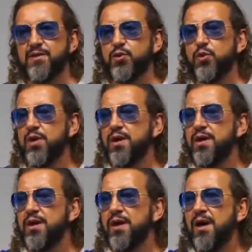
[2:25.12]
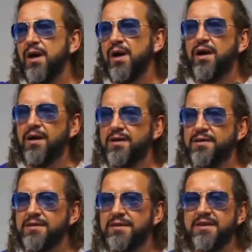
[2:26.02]
Let the one
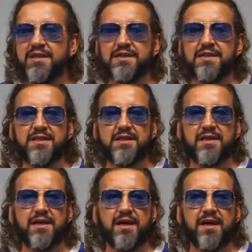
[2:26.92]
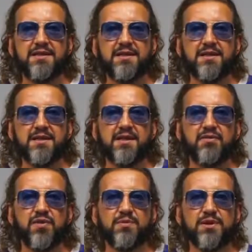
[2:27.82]
informational fragment be called here.
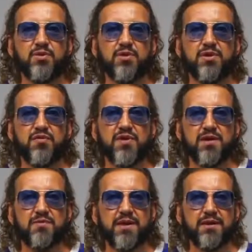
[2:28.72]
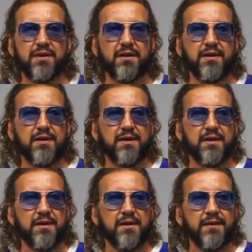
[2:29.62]
It
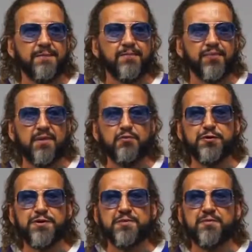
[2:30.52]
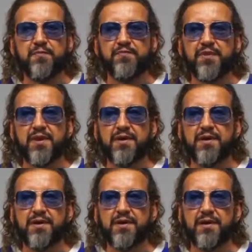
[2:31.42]
reveals some informational property,
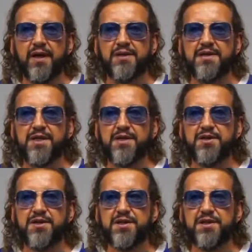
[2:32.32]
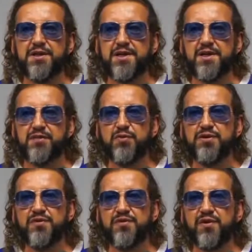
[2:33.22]
which we took as
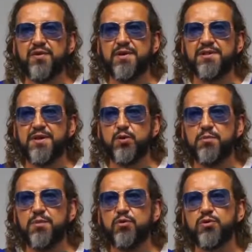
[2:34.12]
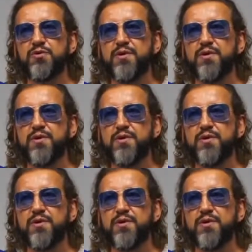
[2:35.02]
viscosity, conditionally.